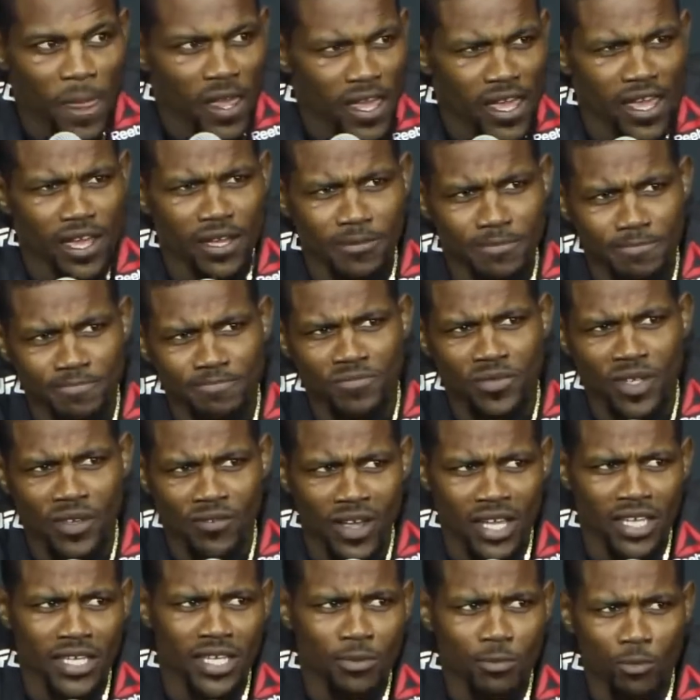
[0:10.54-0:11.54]
Yeah.
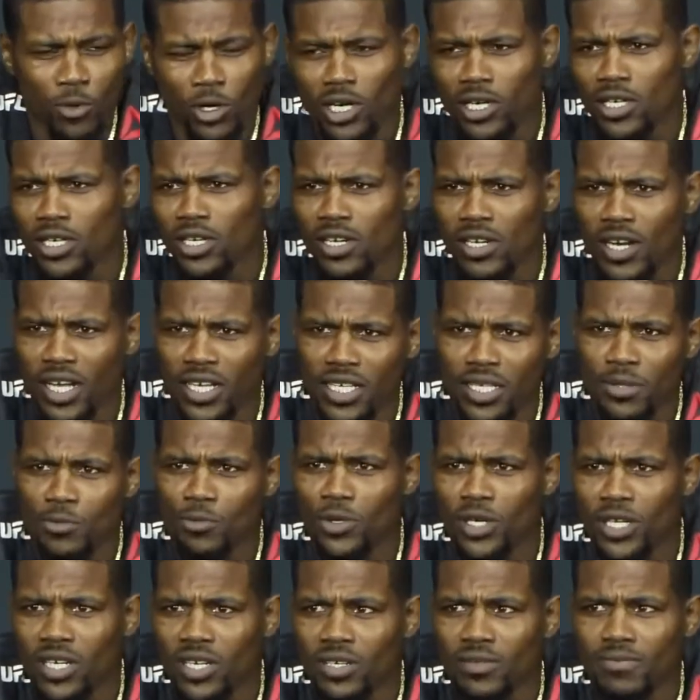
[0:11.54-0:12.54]
If I keep working and I
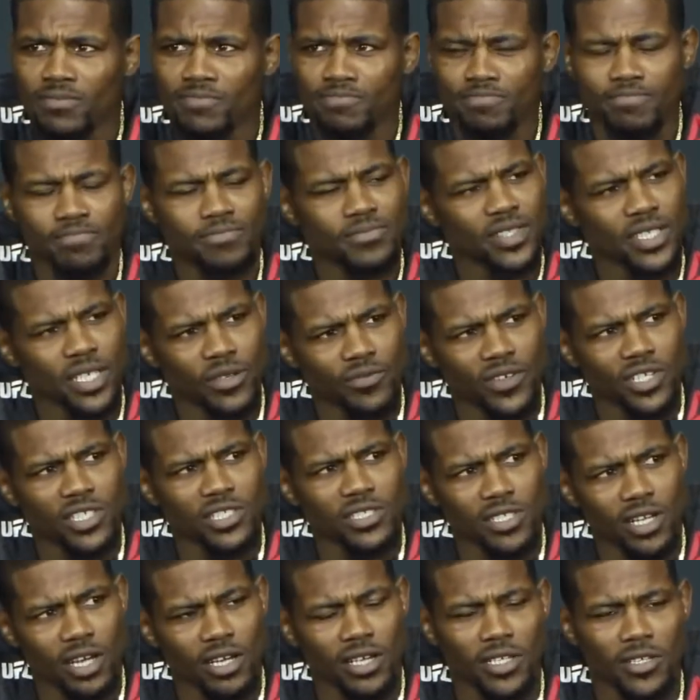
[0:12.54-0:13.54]
keep winning, then
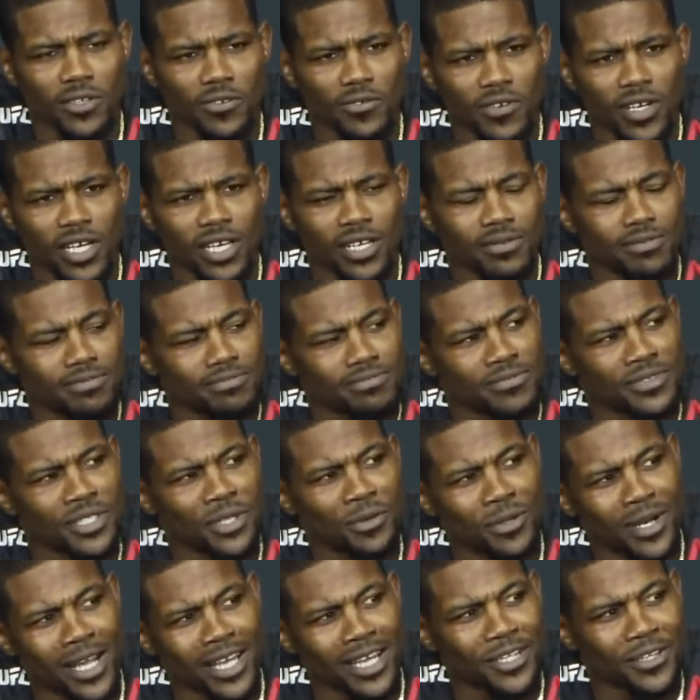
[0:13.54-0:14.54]
eventually I'll get the fight. And
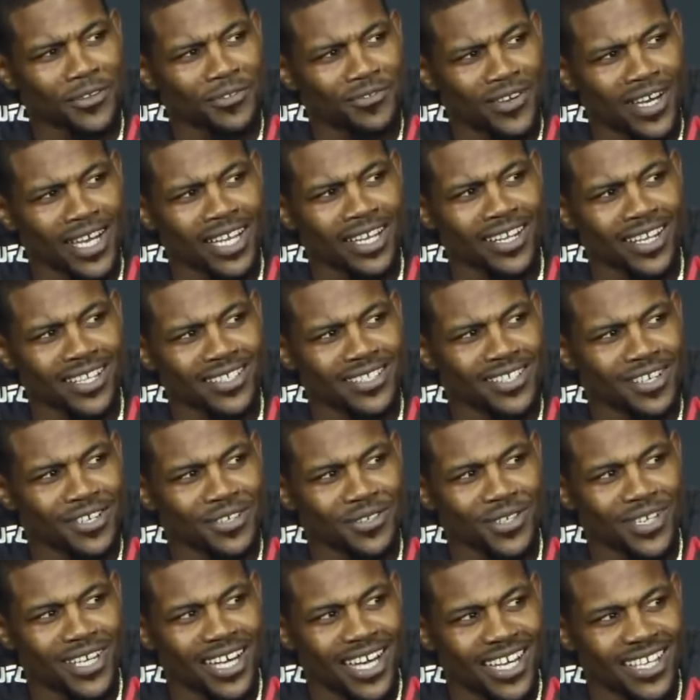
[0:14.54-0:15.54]
then when I get the fight and I tell
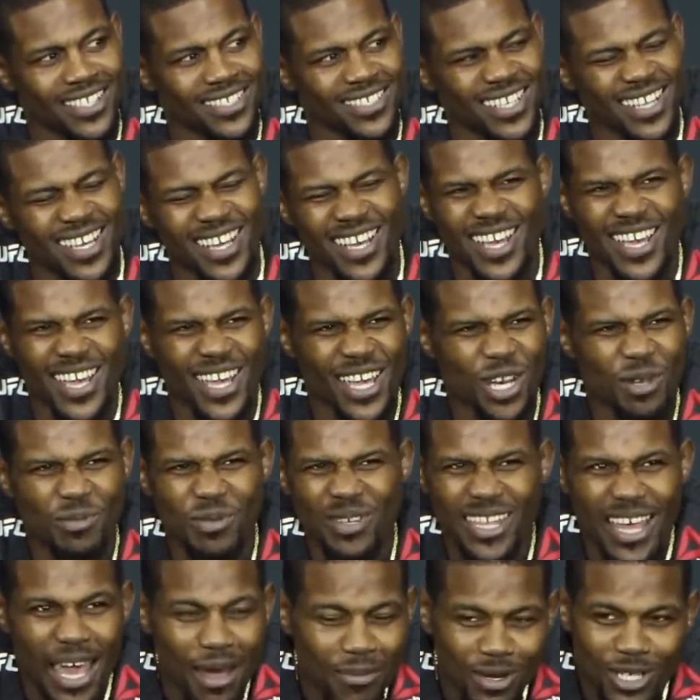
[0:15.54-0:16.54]
you guys, it'll
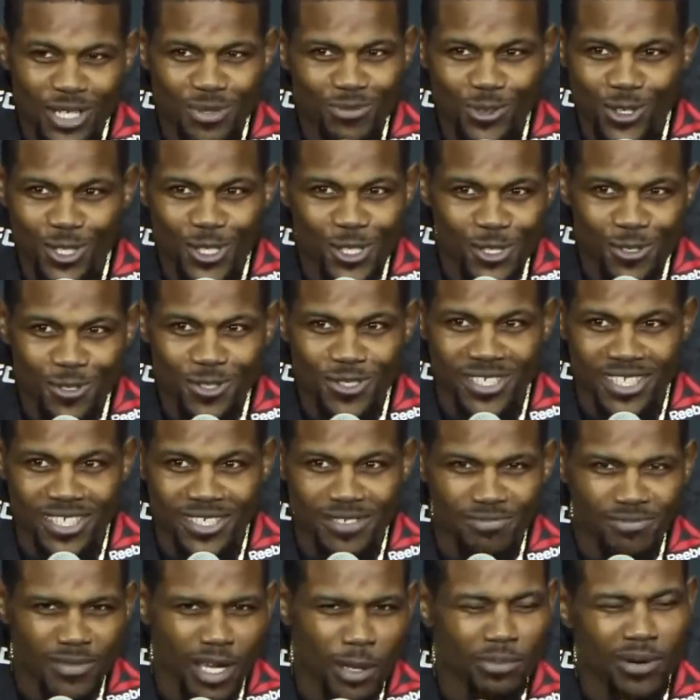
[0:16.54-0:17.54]
be that much more
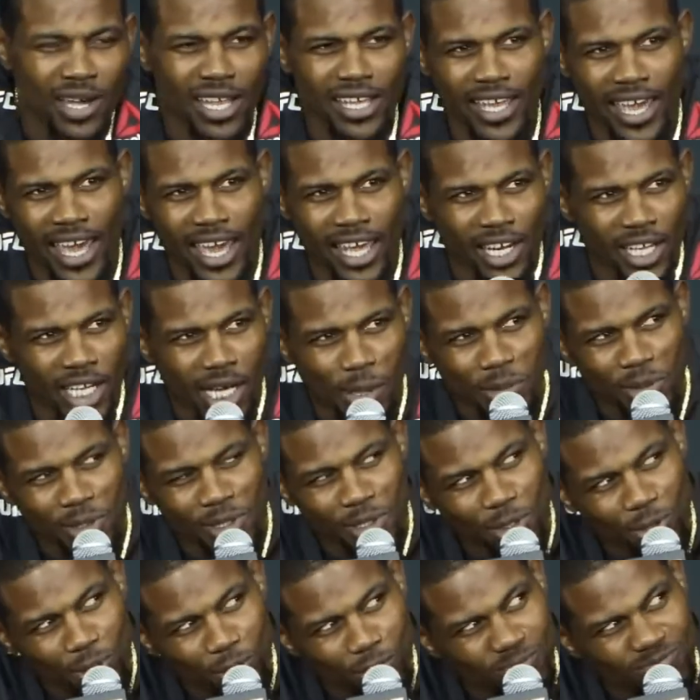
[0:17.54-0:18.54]
juicy. I'll probably add a couple
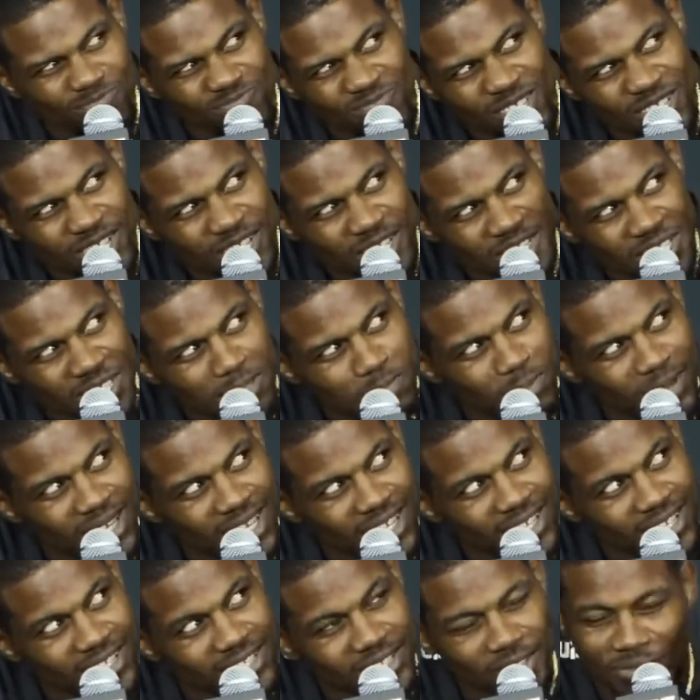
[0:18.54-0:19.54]
little
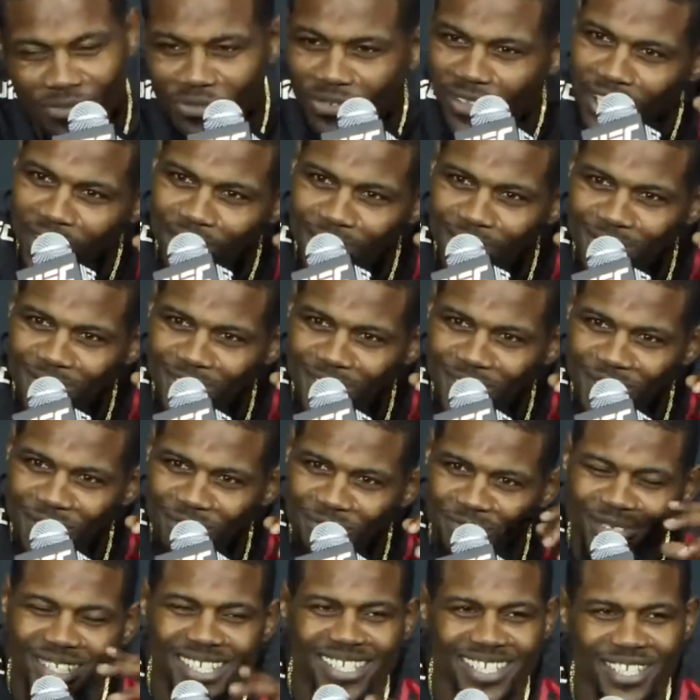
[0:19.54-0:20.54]
spins and flares on
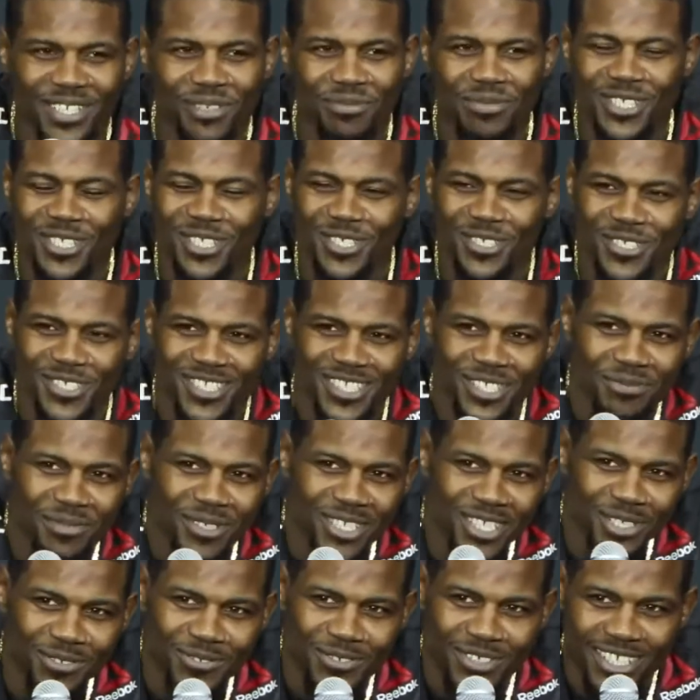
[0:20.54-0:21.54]
it, but it'll be juicy. It'll
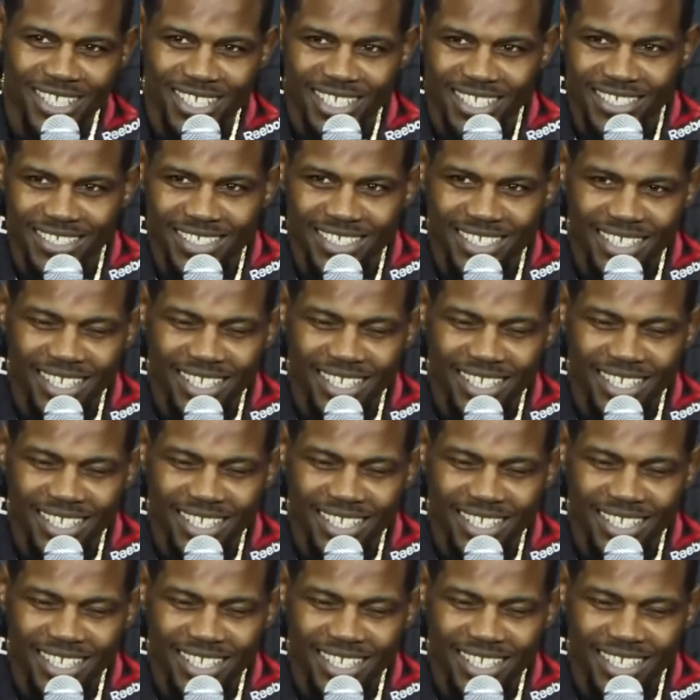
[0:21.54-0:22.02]
be good for you guys.